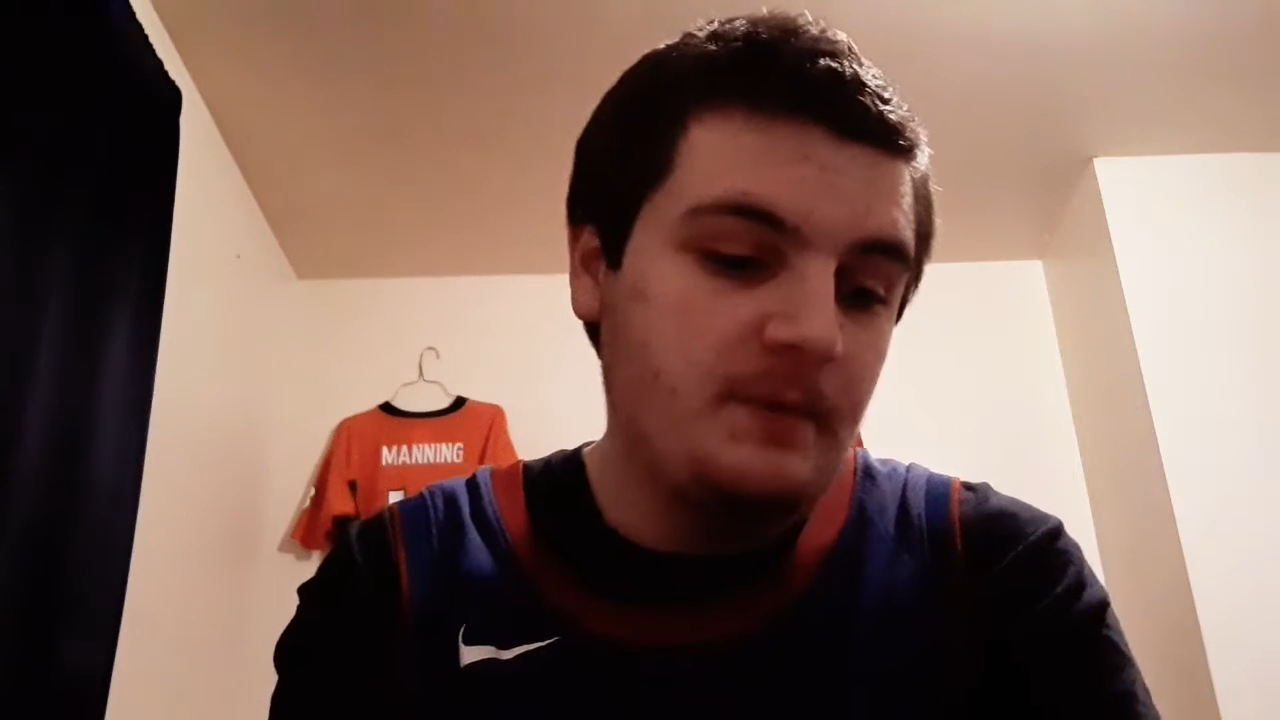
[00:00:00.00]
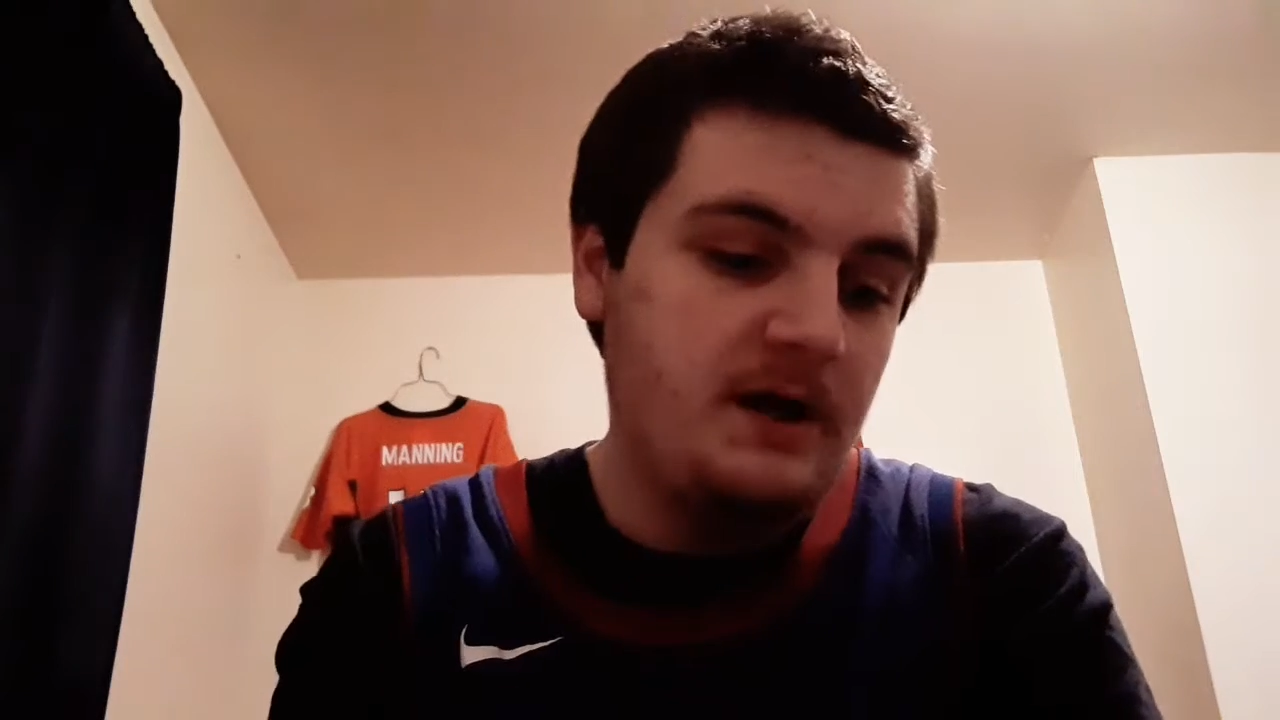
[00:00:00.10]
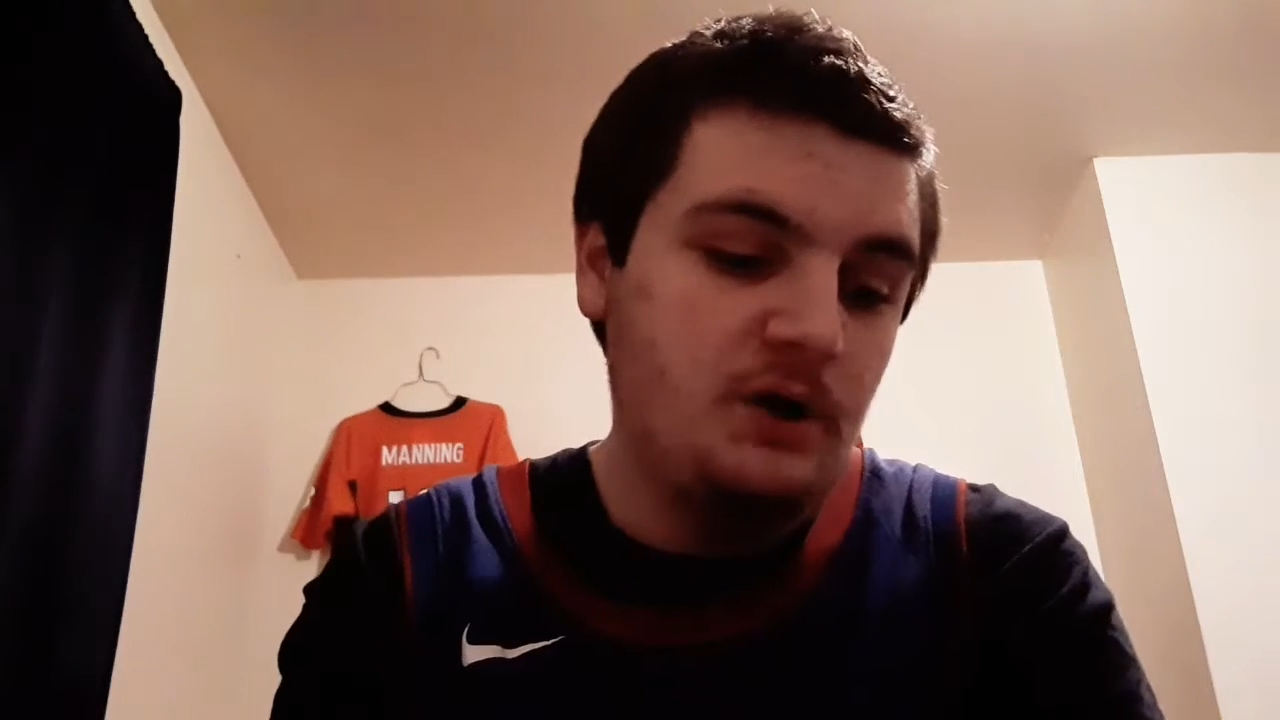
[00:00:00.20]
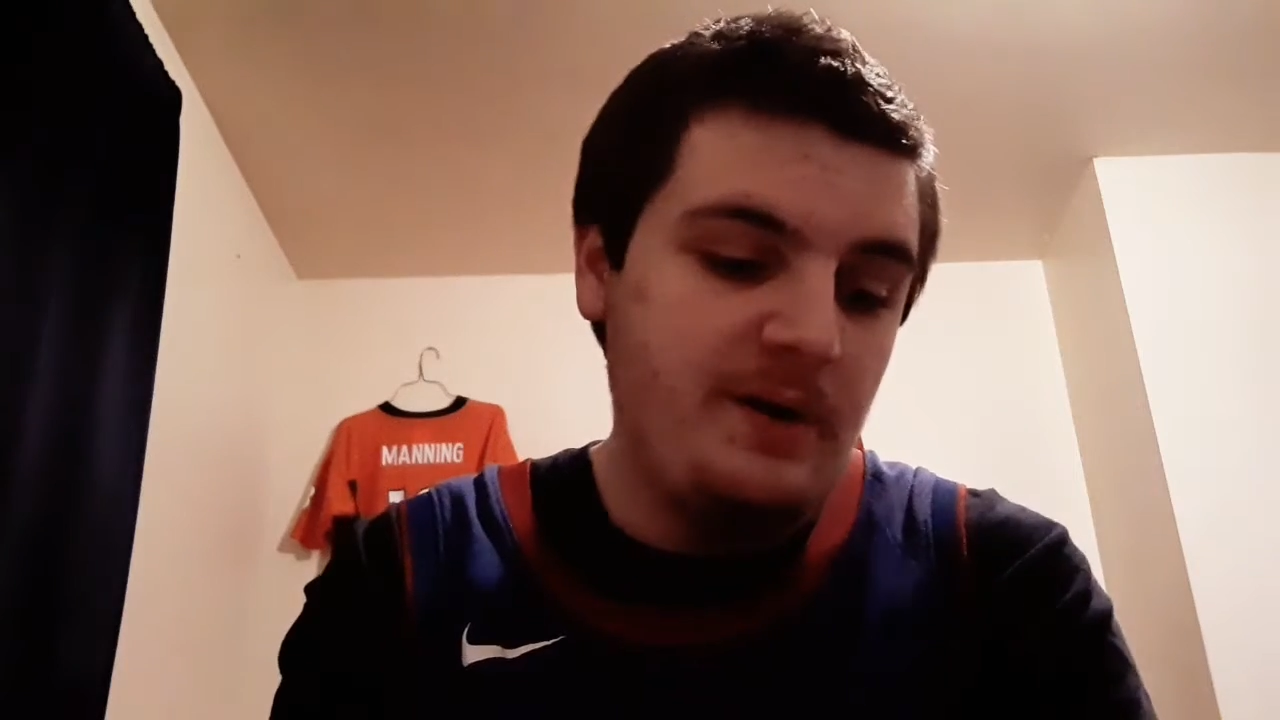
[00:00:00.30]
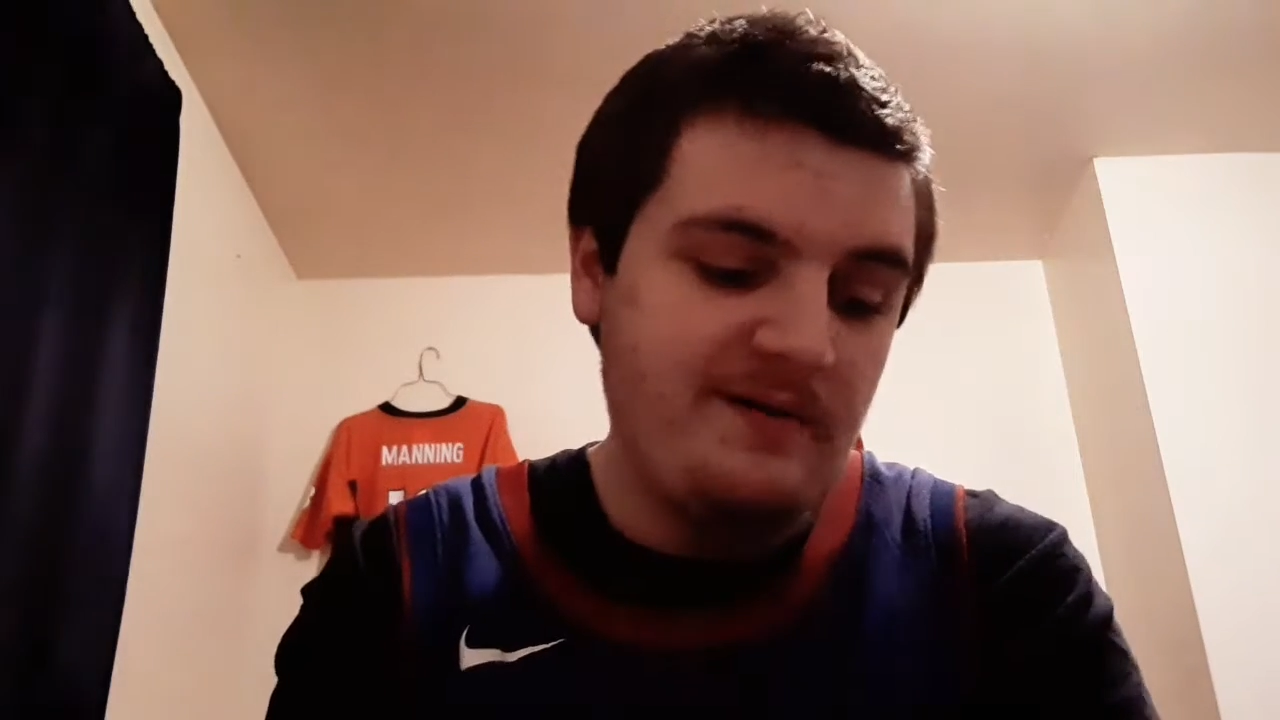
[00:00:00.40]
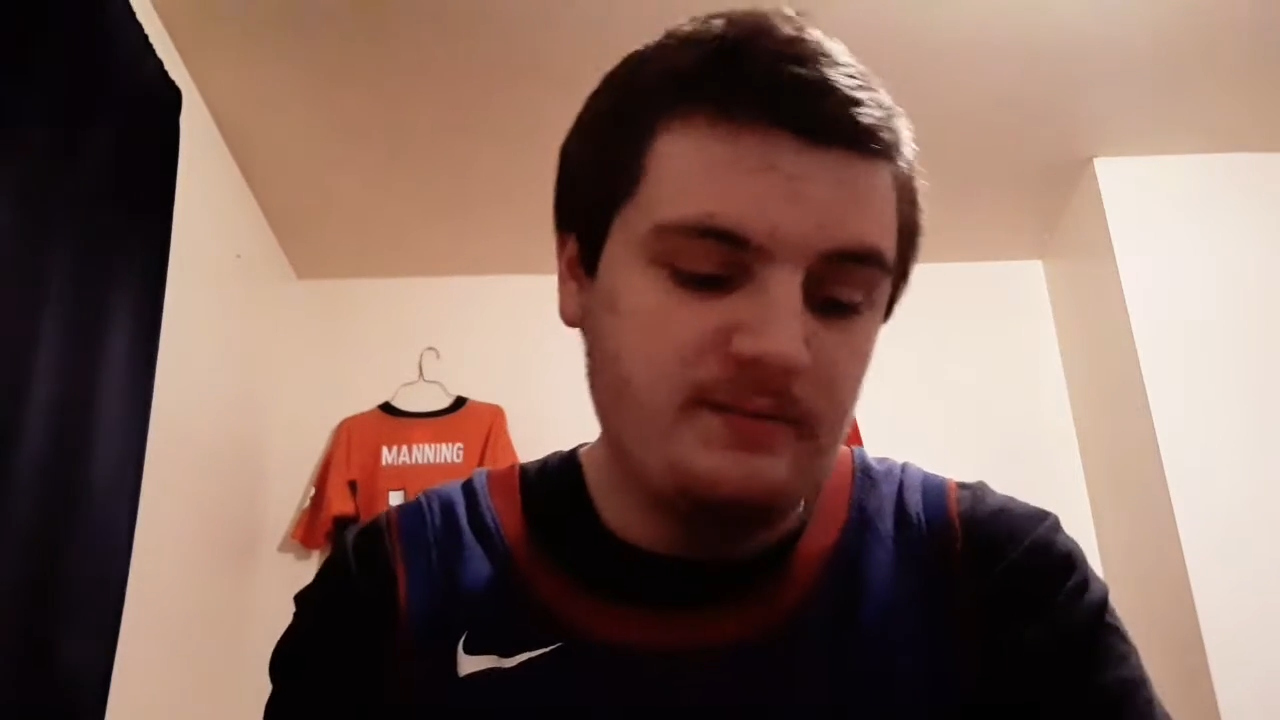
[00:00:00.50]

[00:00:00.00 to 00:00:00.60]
know we have